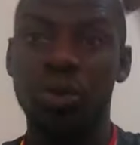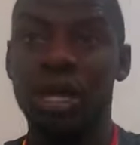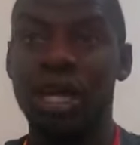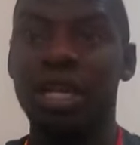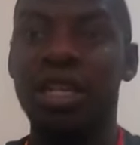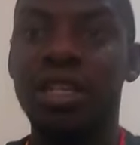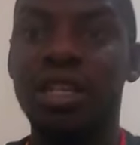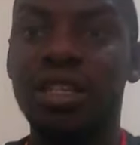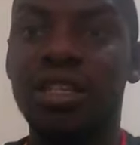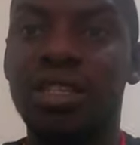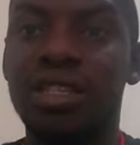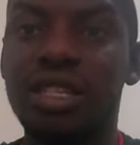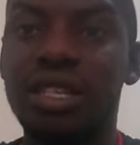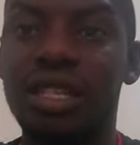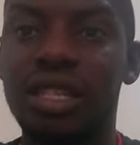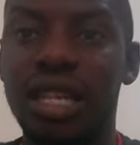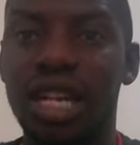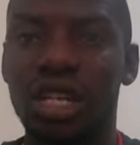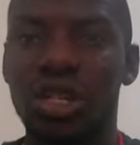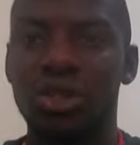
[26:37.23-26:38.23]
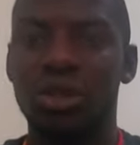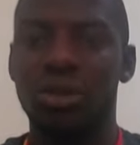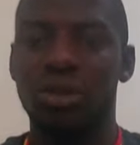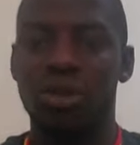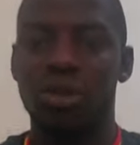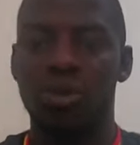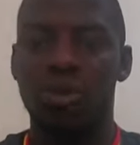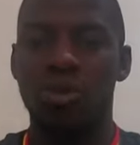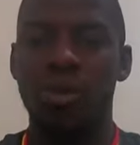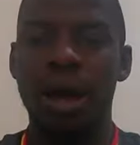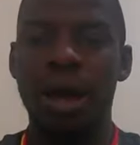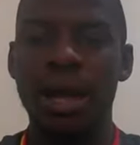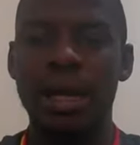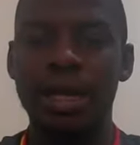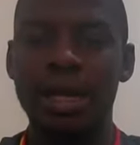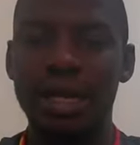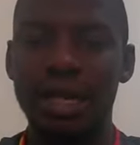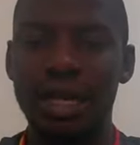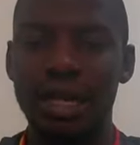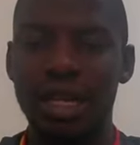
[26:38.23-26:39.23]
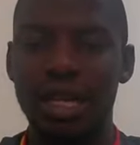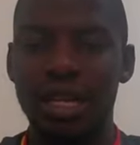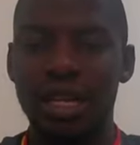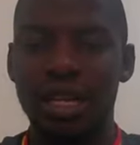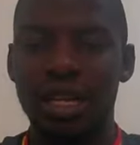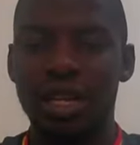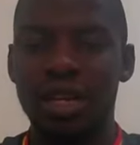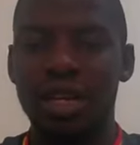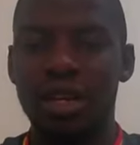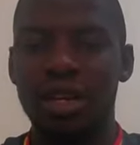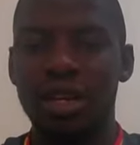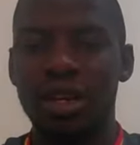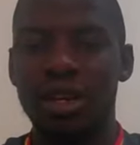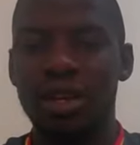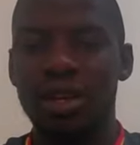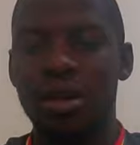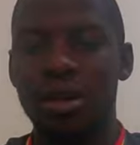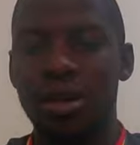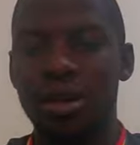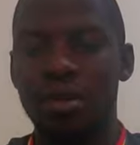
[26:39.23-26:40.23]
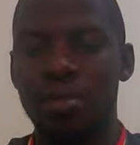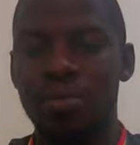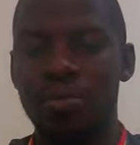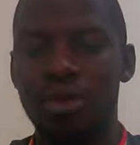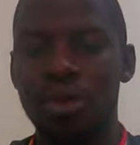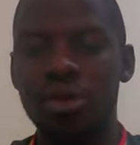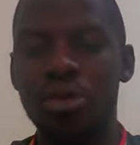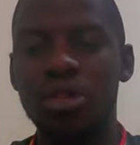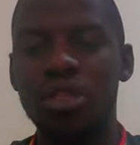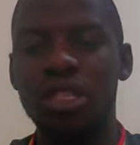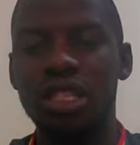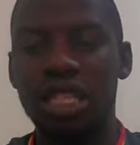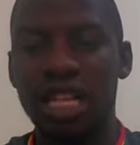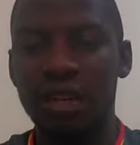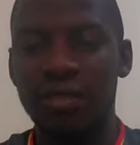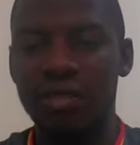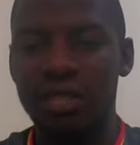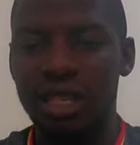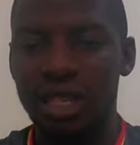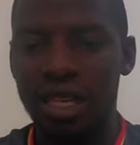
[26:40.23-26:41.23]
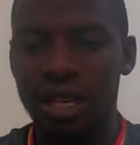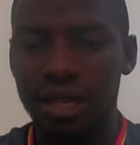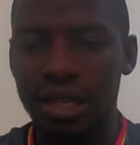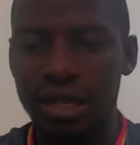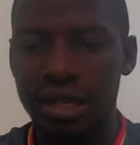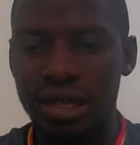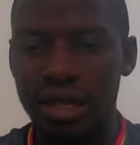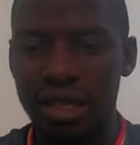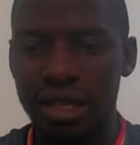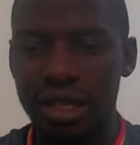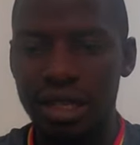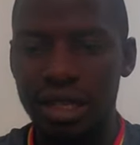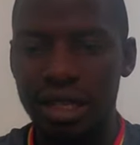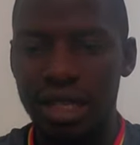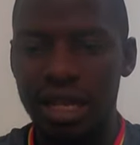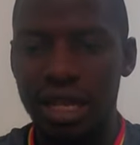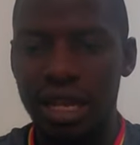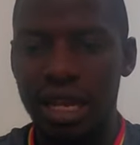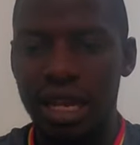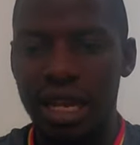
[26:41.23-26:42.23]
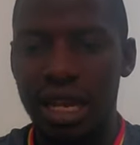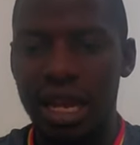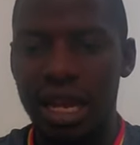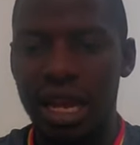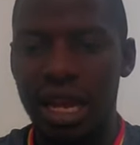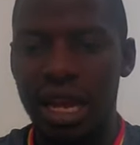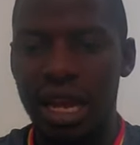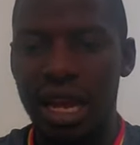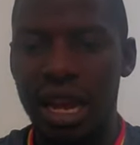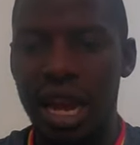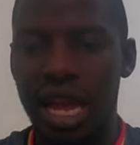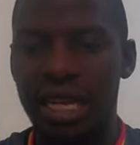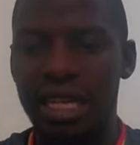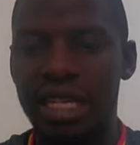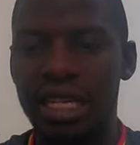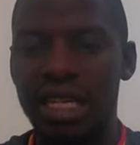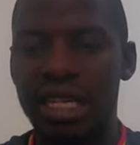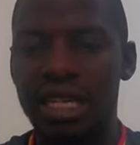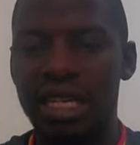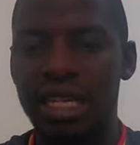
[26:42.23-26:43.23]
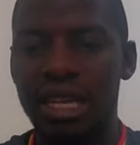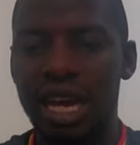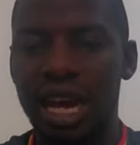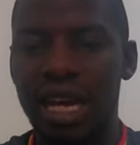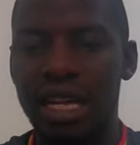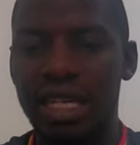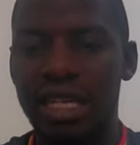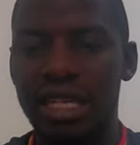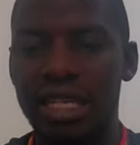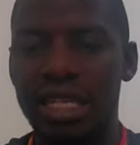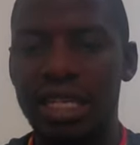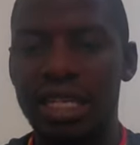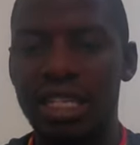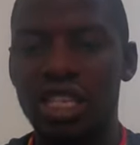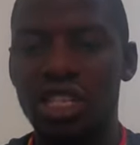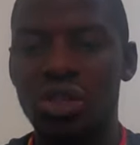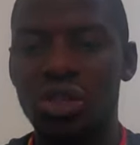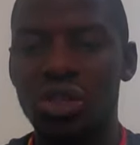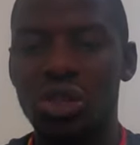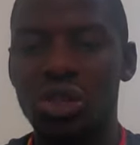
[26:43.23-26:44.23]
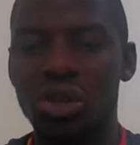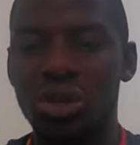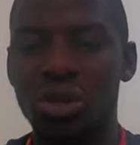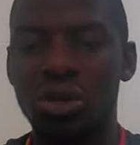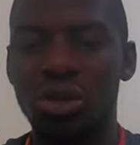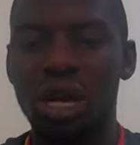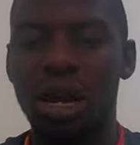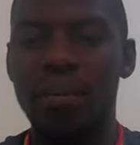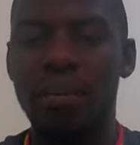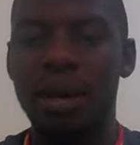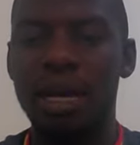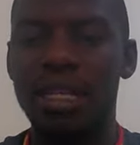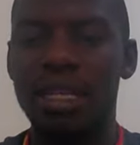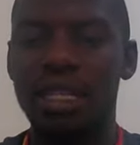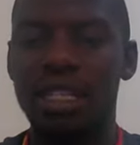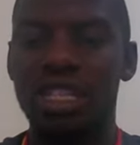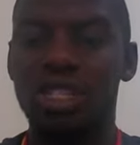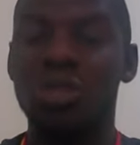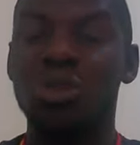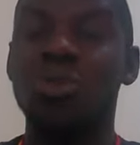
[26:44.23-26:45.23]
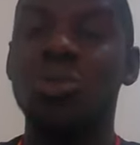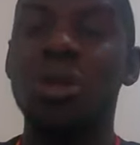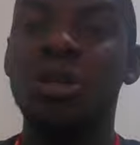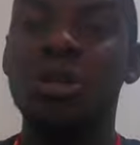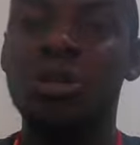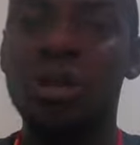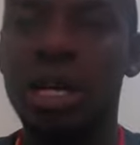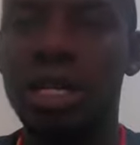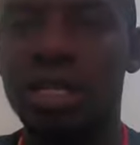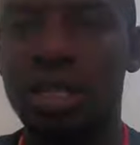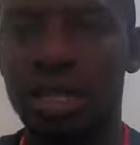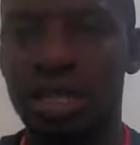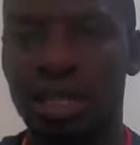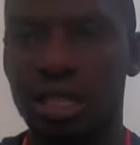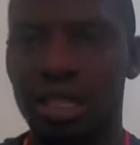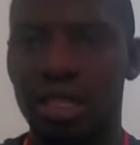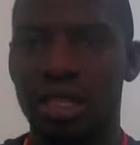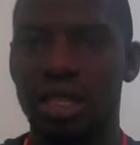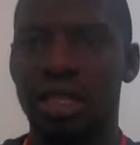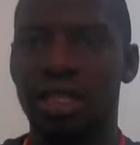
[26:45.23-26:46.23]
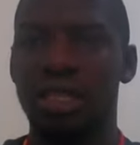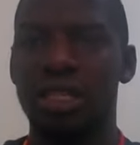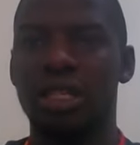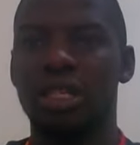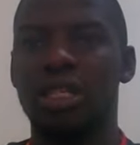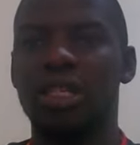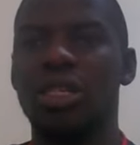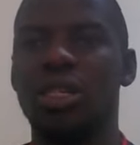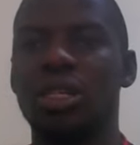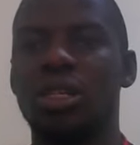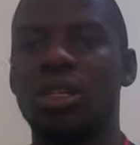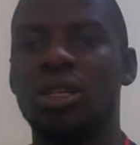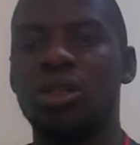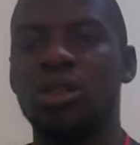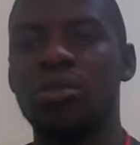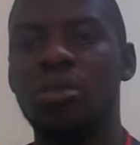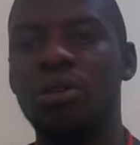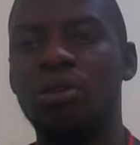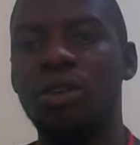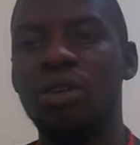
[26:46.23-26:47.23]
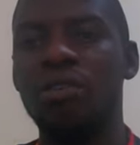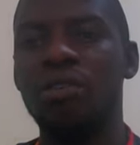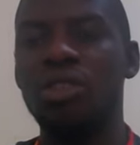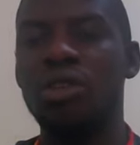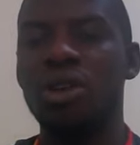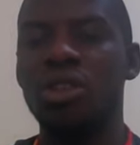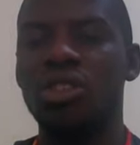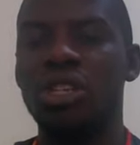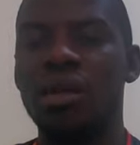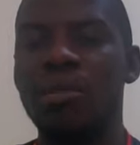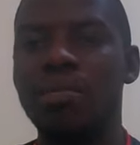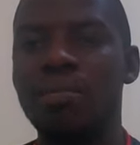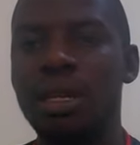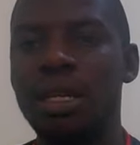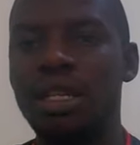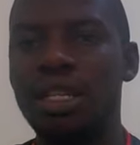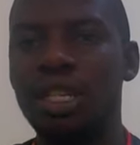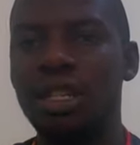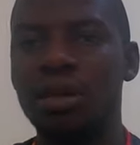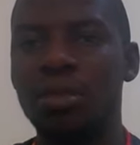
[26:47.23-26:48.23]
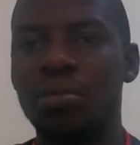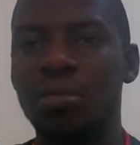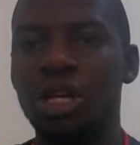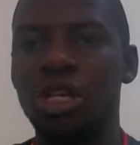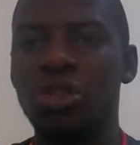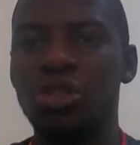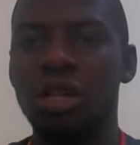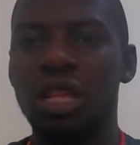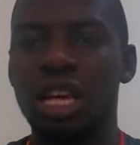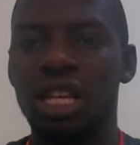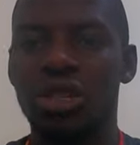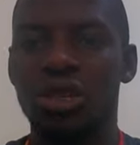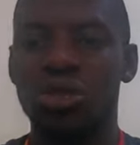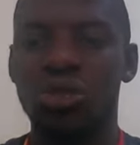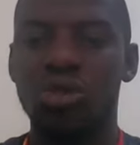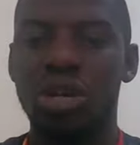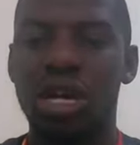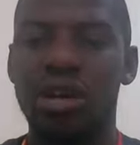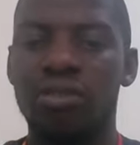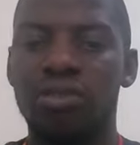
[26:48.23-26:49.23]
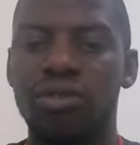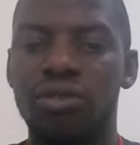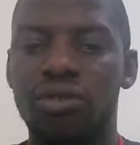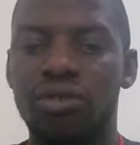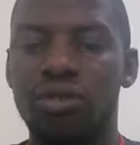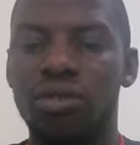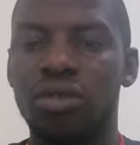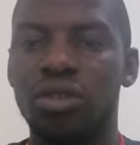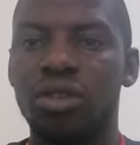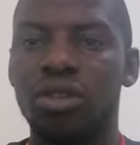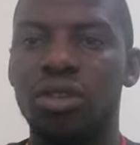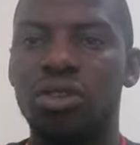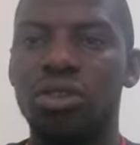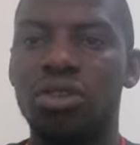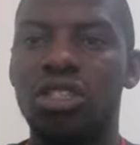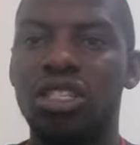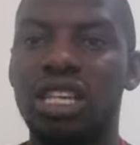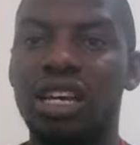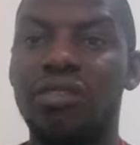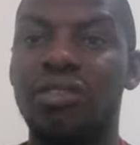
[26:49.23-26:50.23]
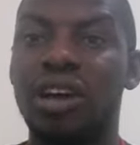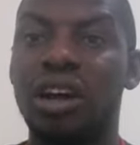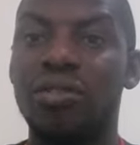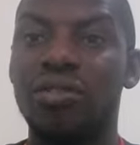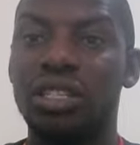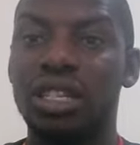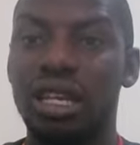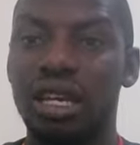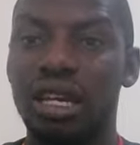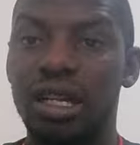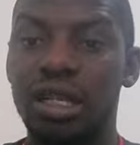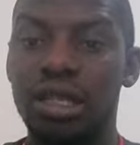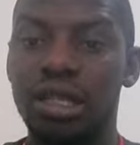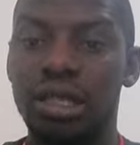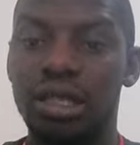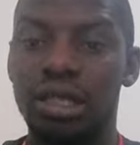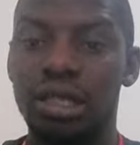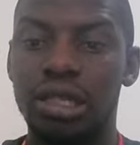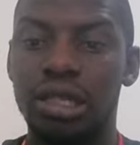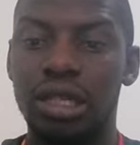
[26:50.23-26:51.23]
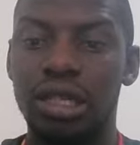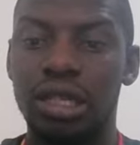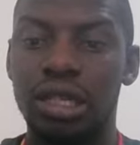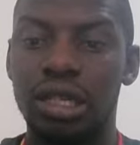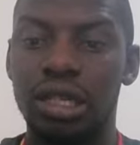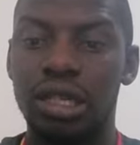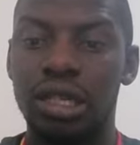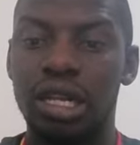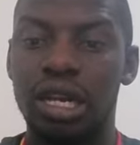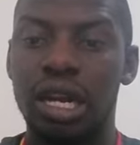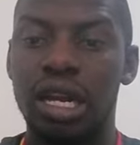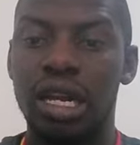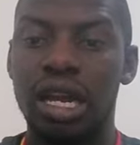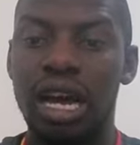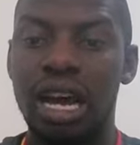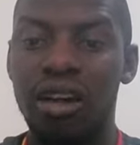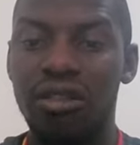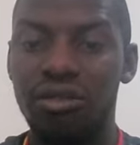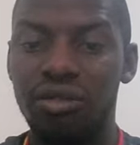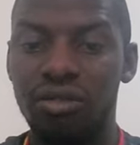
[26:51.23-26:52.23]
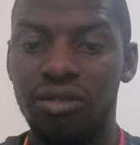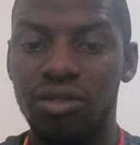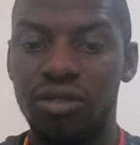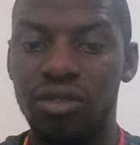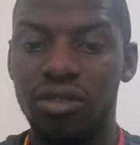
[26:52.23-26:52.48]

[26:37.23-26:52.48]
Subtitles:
end this discussion. 1, build staff skills and institutional capacity to win grants. So before even you are submitting, make sure that your staff have skills and have